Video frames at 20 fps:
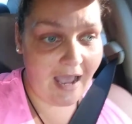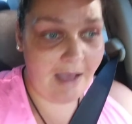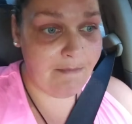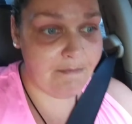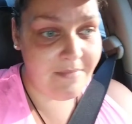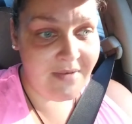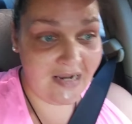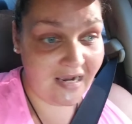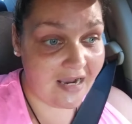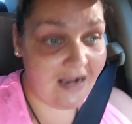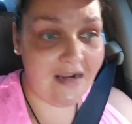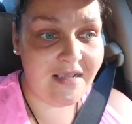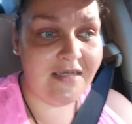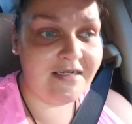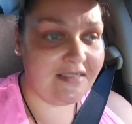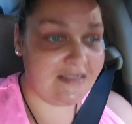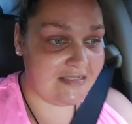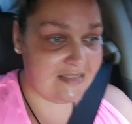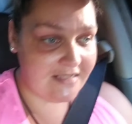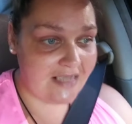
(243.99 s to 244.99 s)
I'm not
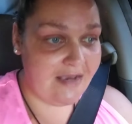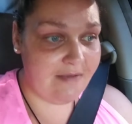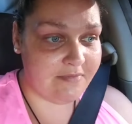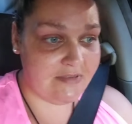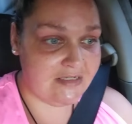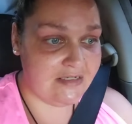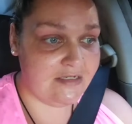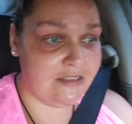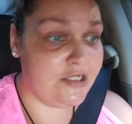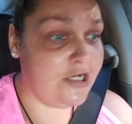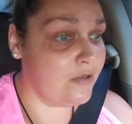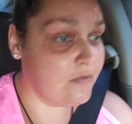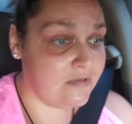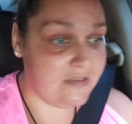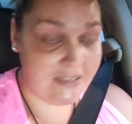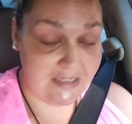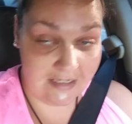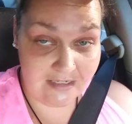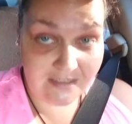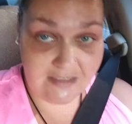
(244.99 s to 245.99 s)
accepting no
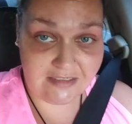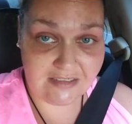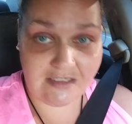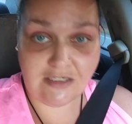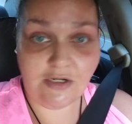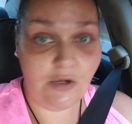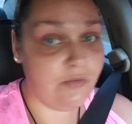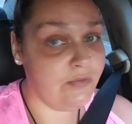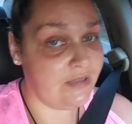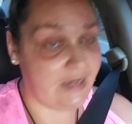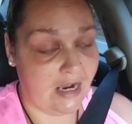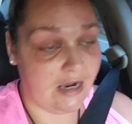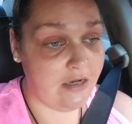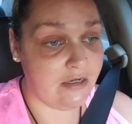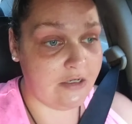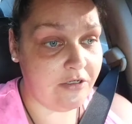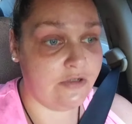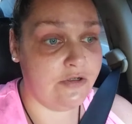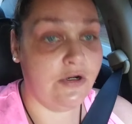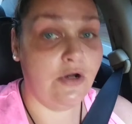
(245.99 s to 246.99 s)
dentist, no
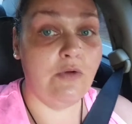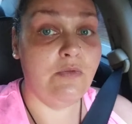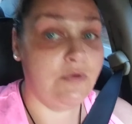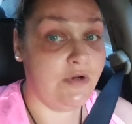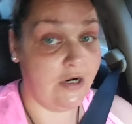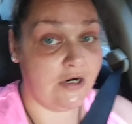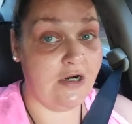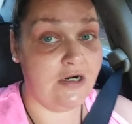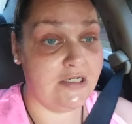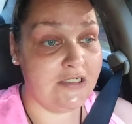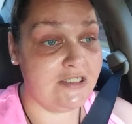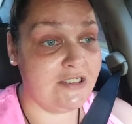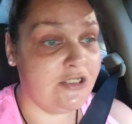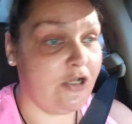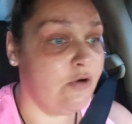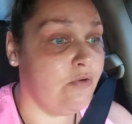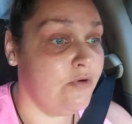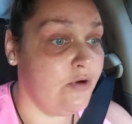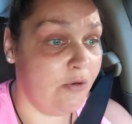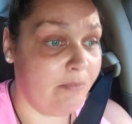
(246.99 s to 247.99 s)
doctor, no nurse,
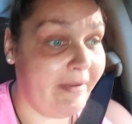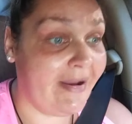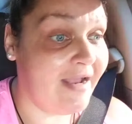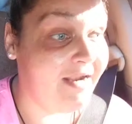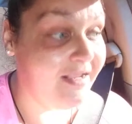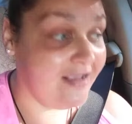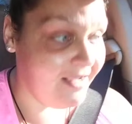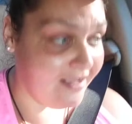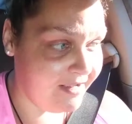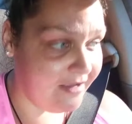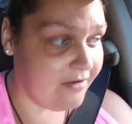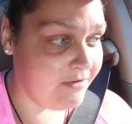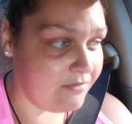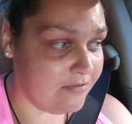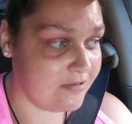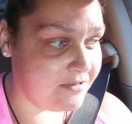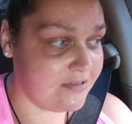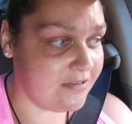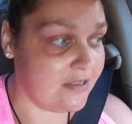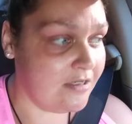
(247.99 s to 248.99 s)
no nobody
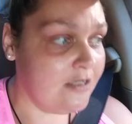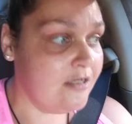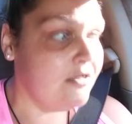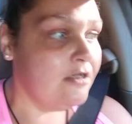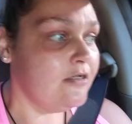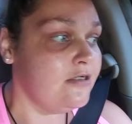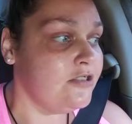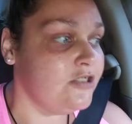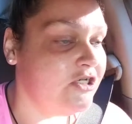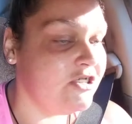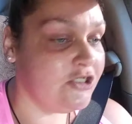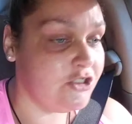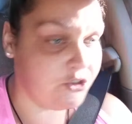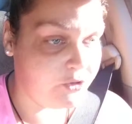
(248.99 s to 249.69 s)
else to